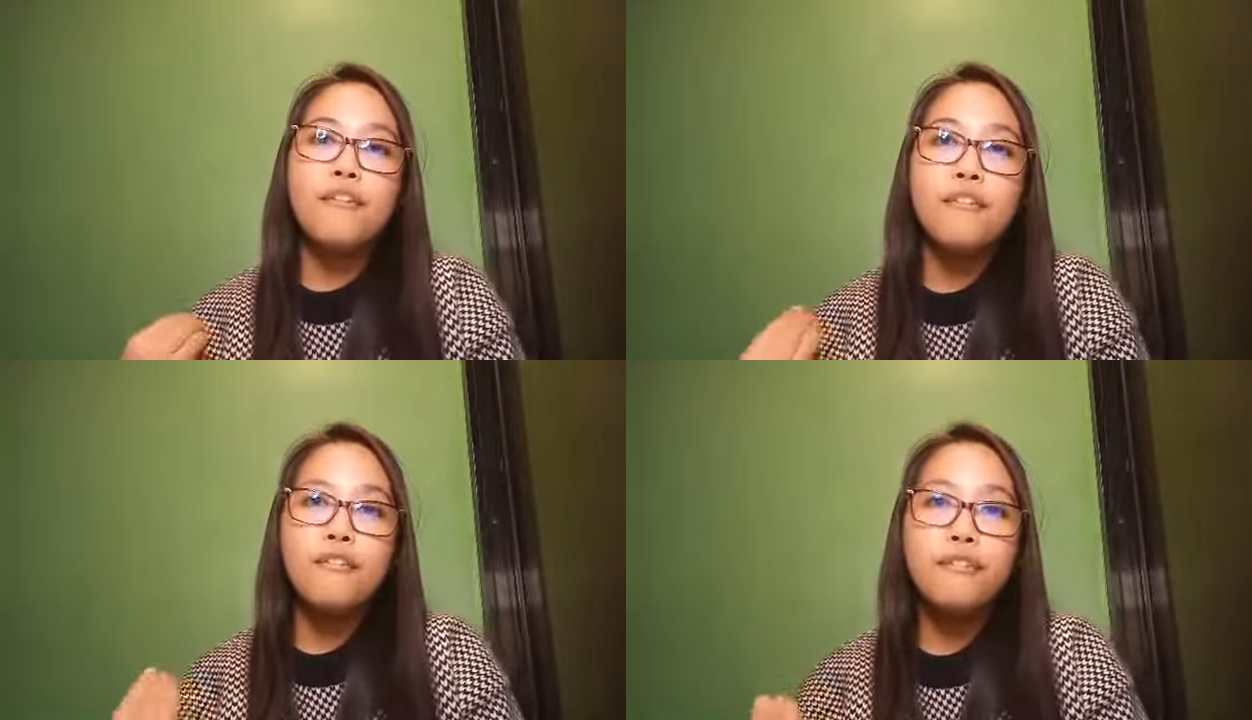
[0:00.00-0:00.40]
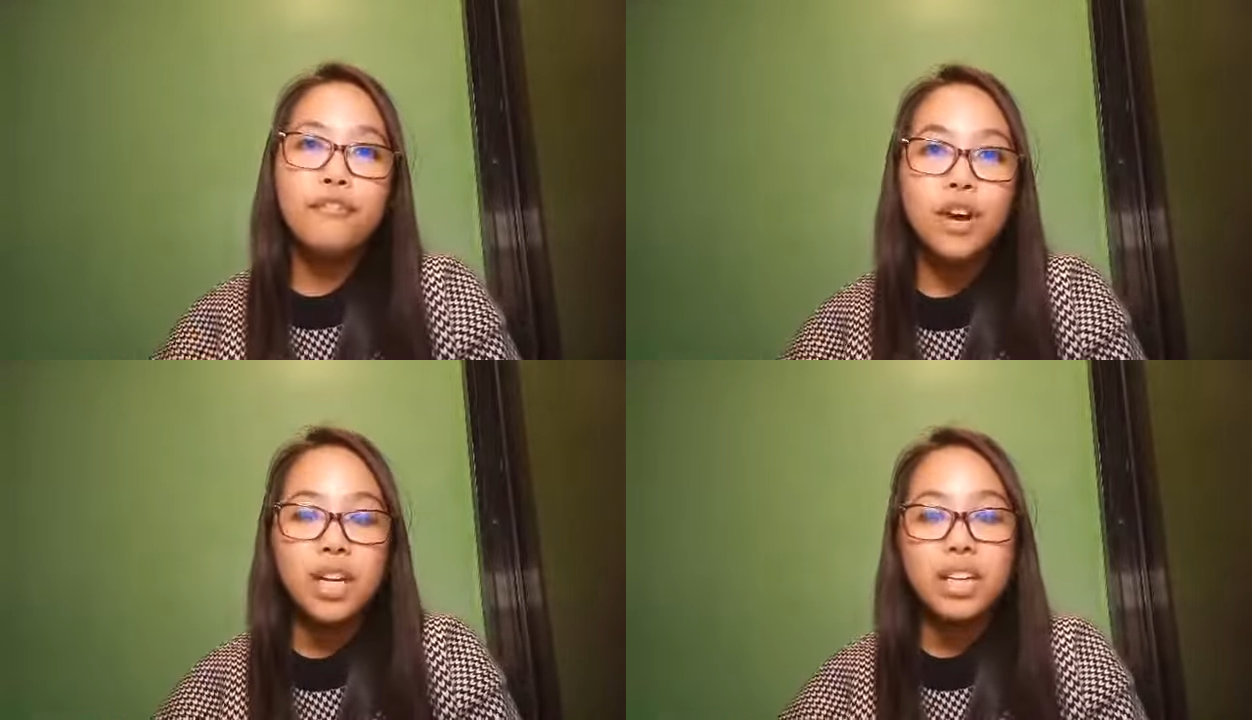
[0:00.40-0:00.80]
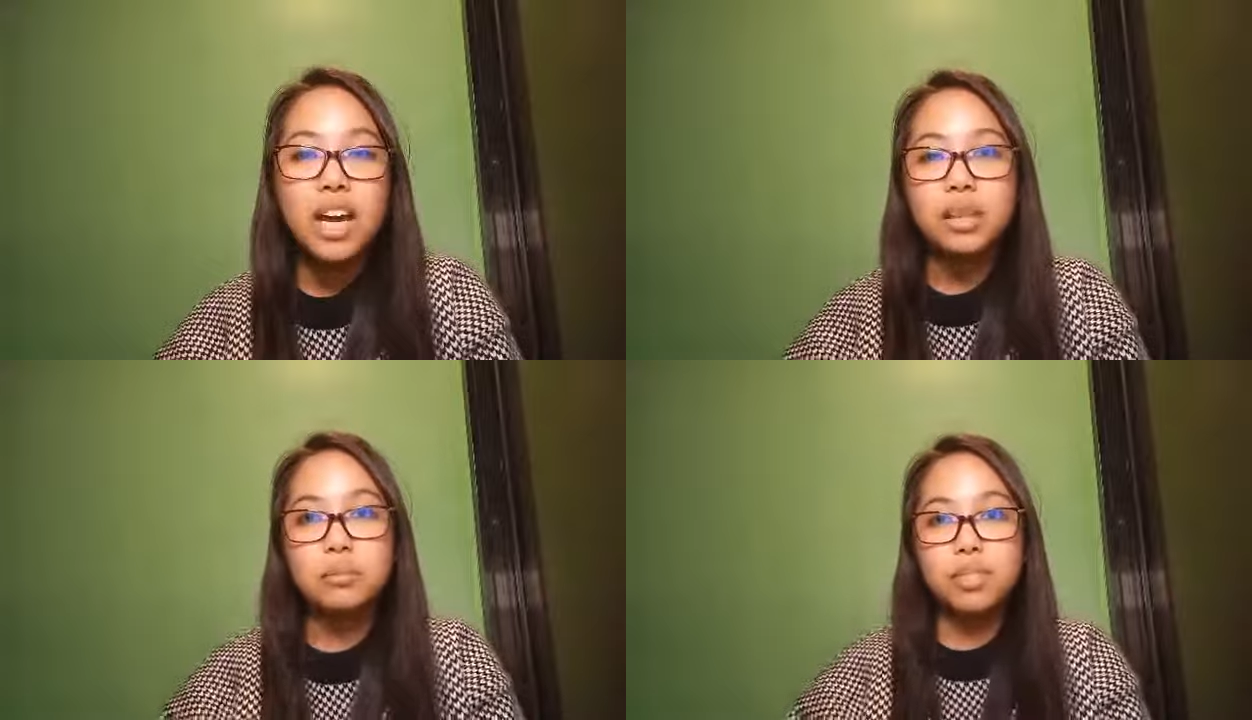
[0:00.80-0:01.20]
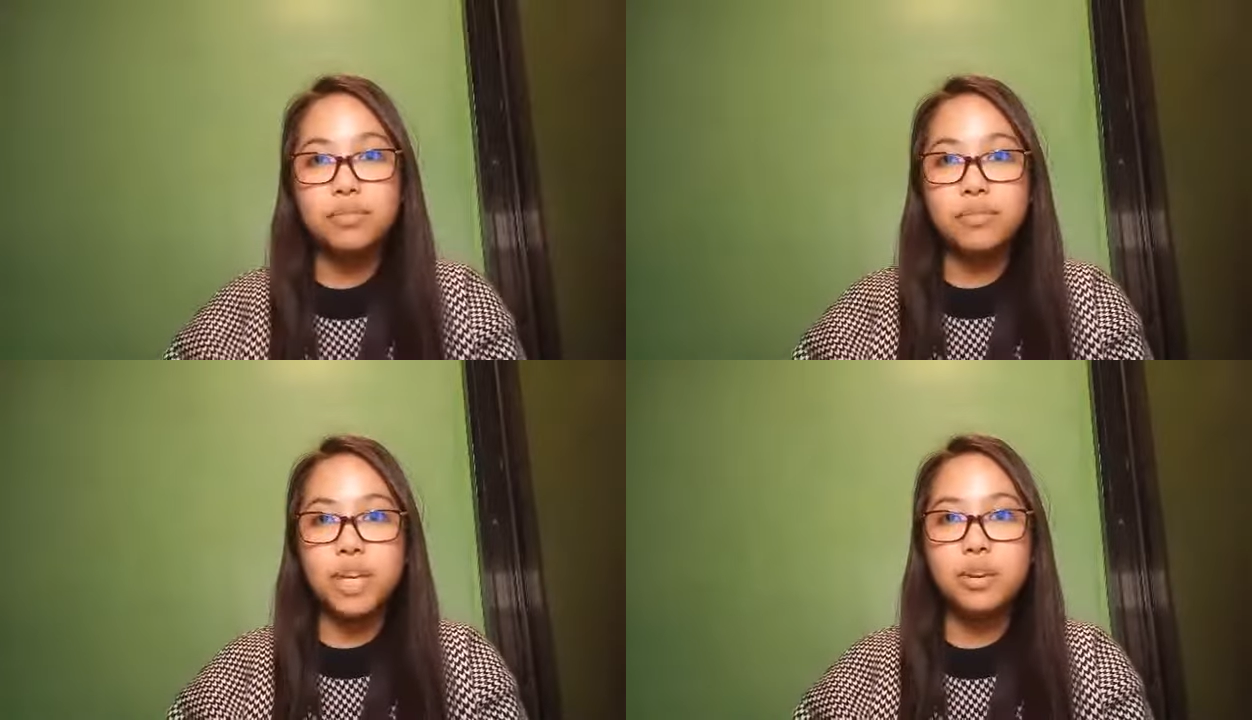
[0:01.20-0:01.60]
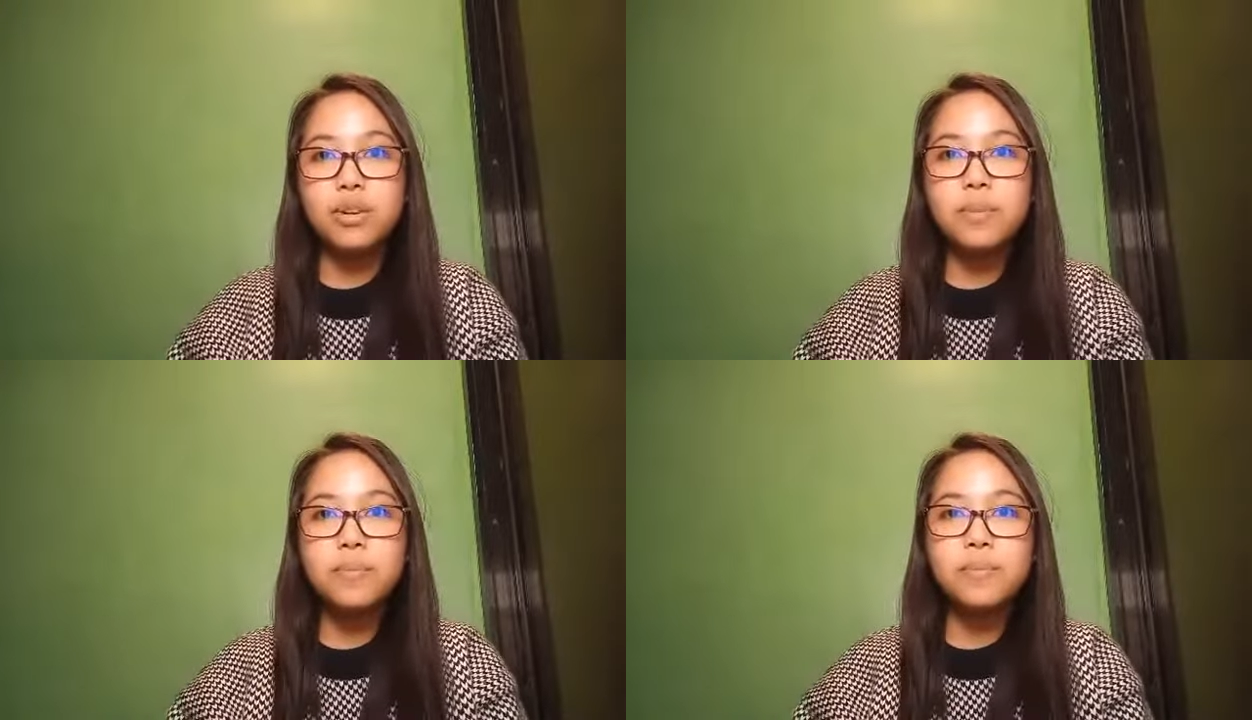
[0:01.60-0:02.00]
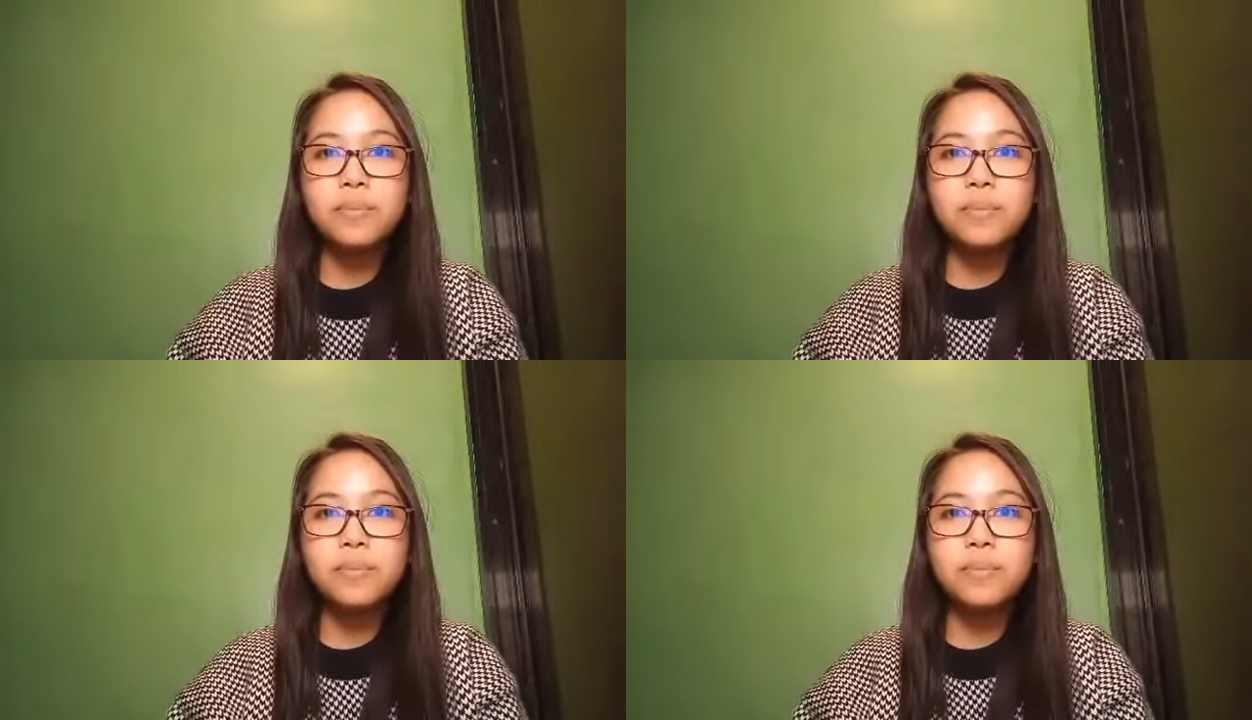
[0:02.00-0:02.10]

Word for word: fun atmosphere,